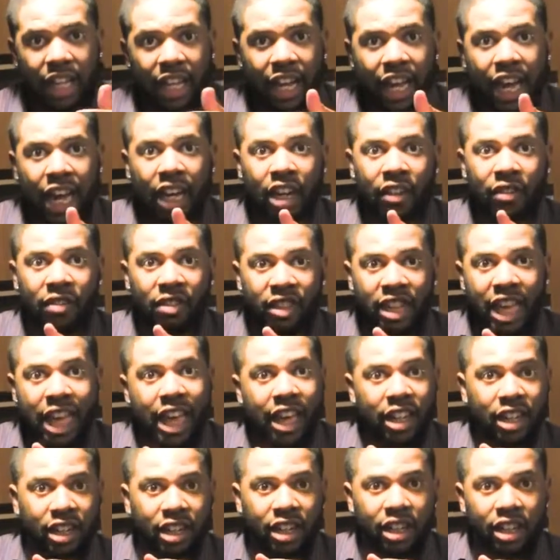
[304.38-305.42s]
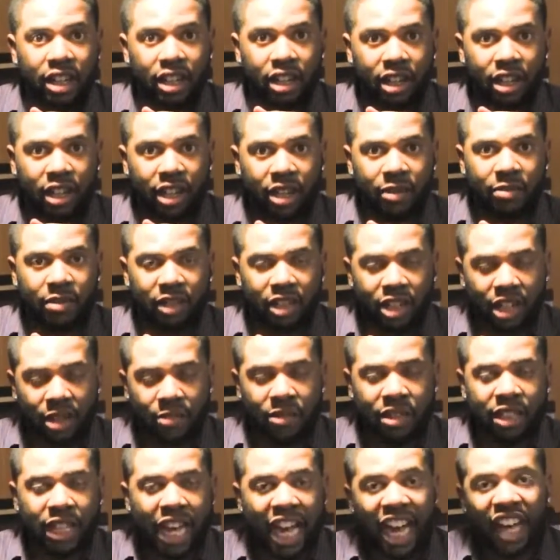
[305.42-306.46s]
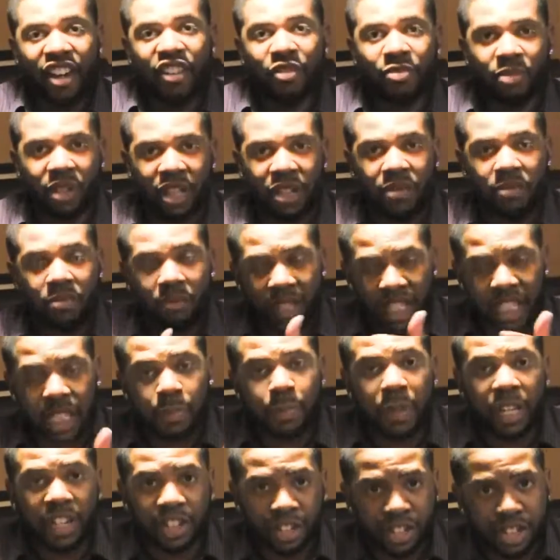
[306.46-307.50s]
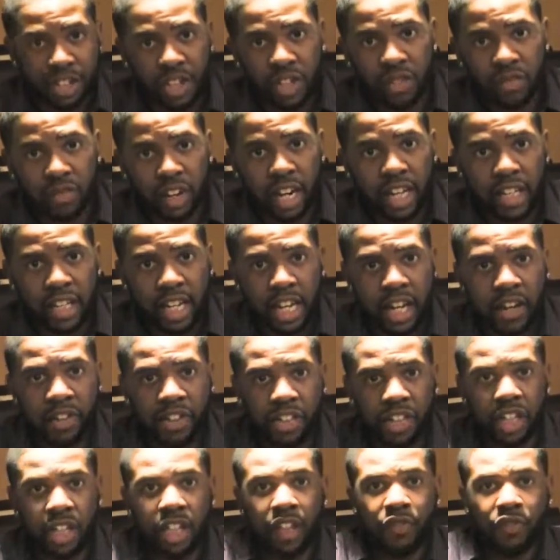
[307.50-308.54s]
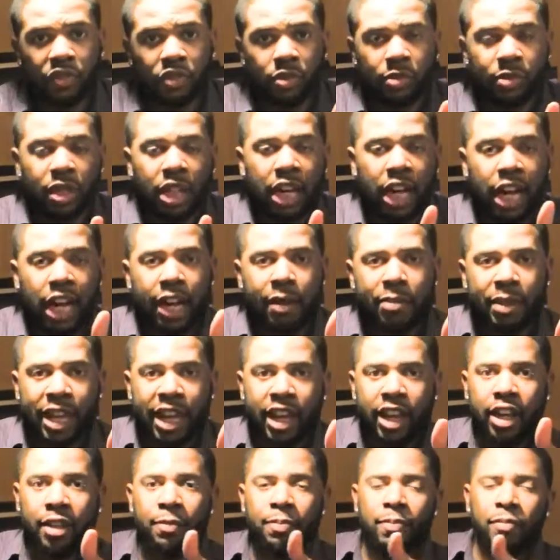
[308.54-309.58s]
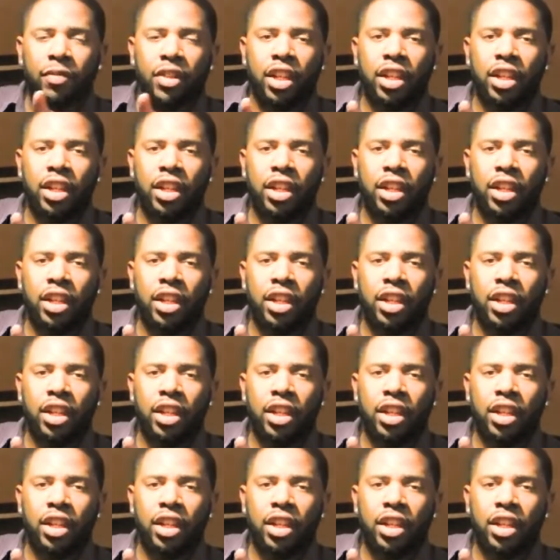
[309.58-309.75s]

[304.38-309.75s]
Out of that, up comes out of me speaking to you right now in your living room, your iPad,